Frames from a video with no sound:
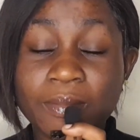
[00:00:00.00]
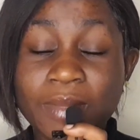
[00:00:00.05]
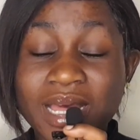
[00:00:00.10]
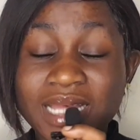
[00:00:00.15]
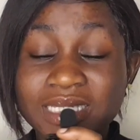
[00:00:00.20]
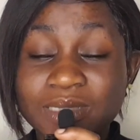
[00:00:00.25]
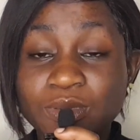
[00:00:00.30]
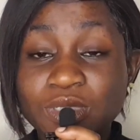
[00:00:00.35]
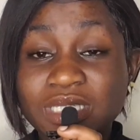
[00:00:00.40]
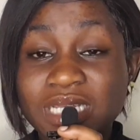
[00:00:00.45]

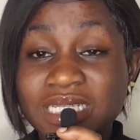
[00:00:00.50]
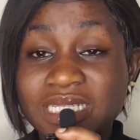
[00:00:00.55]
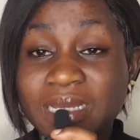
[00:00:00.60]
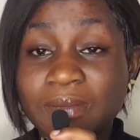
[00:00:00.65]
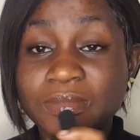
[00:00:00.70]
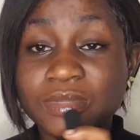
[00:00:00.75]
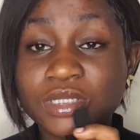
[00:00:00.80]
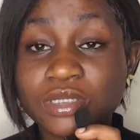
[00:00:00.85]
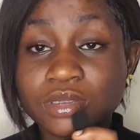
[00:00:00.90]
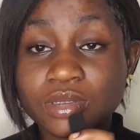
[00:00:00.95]
as much as
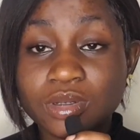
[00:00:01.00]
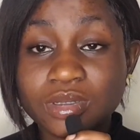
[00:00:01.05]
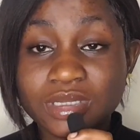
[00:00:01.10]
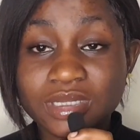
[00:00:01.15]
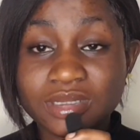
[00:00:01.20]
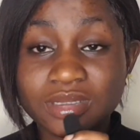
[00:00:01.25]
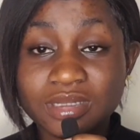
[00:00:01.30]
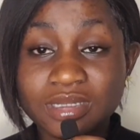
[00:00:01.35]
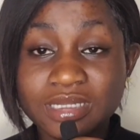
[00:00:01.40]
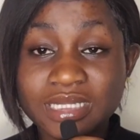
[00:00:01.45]
I'm
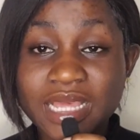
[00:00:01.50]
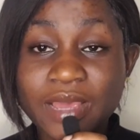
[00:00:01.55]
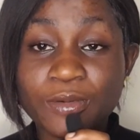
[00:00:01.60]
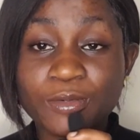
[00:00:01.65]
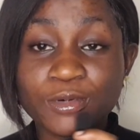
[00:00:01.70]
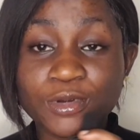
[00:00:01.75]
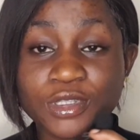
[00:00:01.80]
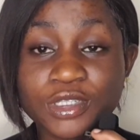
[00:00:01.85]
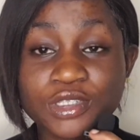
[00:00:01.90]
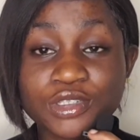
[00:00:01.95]
discussing this, I
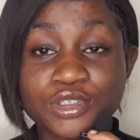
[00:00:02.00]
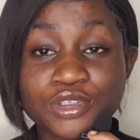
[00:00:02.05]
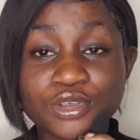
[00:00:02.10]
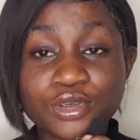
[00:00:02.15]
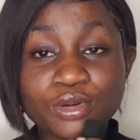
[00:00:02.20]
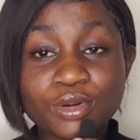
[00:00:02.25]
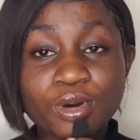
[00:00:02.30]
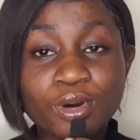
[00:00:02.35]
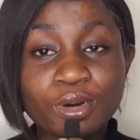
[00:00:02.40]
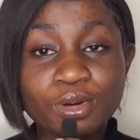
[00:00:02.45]
want
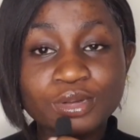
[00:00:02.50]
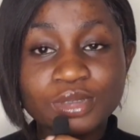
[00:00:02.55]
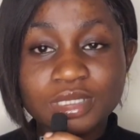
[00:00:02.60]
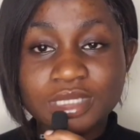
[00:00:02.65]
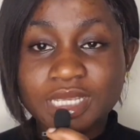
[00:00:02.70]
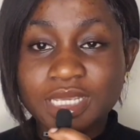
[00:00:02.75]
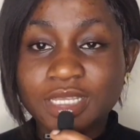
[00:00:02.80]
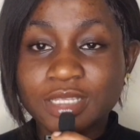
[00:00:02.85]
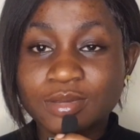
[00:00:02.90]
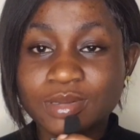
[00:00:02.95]
you all to
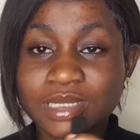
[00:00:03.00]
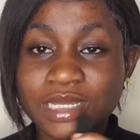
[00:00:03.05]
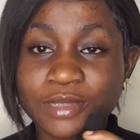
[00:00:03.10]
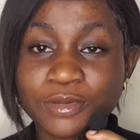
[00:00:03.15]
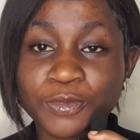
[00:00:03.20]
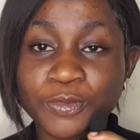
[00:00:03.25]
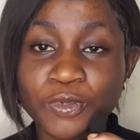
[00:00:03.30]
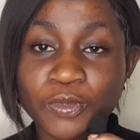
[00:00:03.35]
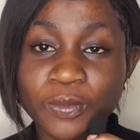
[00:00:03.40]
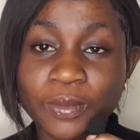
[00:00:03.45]
take it with
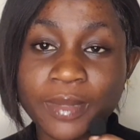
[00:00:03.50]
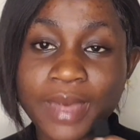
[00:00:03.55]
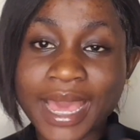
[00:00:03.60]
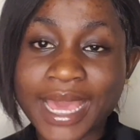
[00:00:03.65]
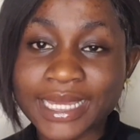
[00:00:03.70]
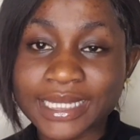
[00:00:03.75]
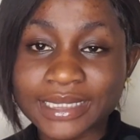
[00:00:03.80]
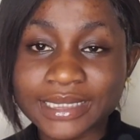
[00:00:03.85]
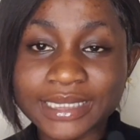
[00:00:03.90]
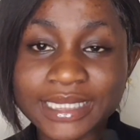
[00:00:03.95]
an open
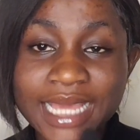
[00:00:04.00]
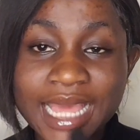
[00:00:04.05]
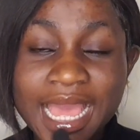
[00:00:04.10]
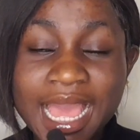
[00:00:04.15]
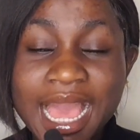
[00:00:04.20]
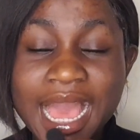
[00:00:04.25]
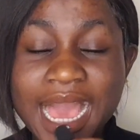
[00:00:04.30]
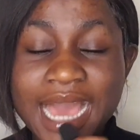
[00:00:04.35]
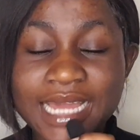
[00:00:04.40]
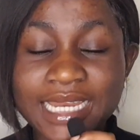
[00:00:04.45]
mind,
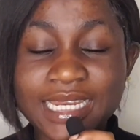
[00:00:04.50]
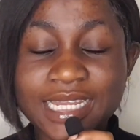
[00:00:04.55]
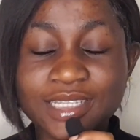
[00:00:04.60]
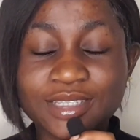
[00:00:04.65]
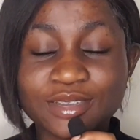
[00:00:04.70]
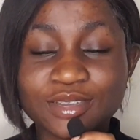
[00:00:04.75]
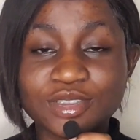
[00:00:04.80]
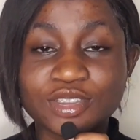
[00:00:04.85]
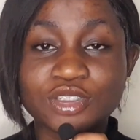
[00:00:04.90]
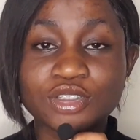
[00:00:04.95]
and
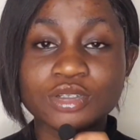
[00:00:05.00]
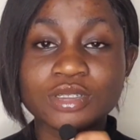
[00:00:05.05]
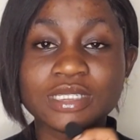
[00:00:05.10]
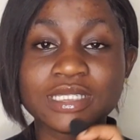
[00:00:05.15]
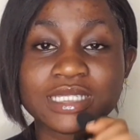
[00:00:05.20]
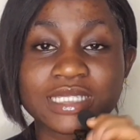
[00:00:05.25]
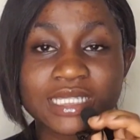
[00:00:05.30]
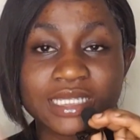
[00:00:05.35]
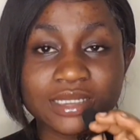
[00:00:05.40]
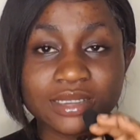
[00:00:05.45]
let us
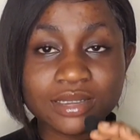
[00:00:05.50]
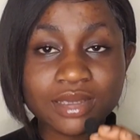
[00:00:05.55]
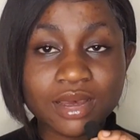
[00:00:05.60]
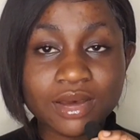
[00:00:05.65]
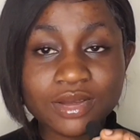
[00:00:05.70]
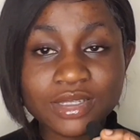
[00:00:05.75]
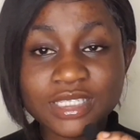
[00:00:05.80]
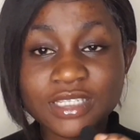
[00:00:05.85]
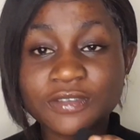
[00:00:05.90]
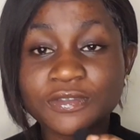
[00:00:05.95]
just
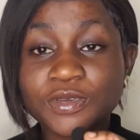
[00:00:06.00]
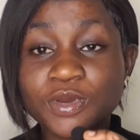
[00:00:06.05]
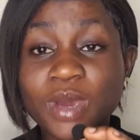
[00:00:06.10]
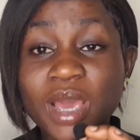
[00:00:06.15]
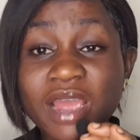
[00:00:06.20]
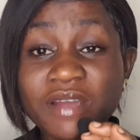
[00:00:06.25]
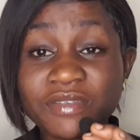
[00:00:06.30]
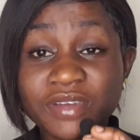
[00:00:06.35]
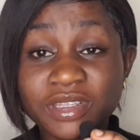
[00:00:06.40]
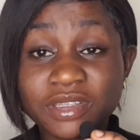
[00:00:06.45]
discuss. If you
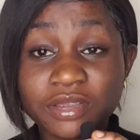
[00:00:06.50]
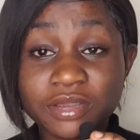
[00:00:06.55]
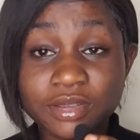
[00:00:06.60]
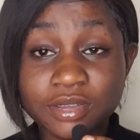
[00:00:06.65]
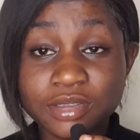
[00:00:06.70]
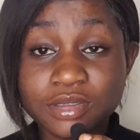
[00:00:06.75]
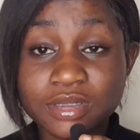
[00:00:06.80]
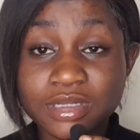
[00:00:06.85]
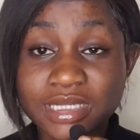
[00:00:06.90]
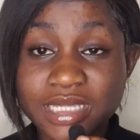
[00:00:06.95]
have
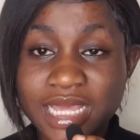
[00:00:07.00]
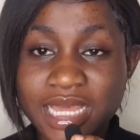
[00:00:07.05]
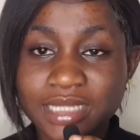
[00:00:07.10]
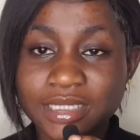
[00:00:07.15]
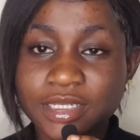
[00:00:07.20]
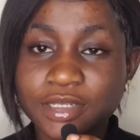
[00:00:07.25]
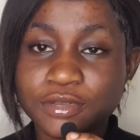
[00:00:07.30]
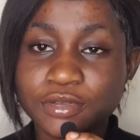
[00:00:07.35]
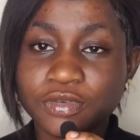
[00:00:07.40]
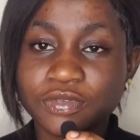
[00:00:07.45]
anything to say
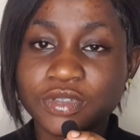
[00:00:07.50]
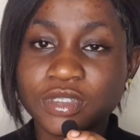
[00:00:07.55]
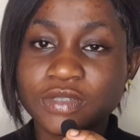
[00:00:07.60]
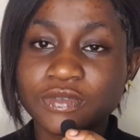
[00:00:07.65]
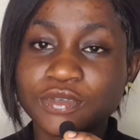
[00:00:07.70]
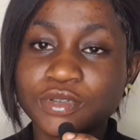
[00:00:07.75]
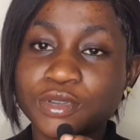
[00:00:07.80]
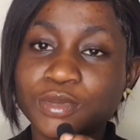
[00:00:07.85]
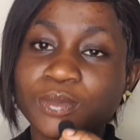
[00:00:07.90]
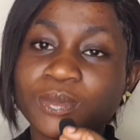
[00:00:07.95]
at the end of
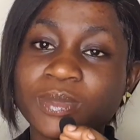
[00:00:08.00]
this video,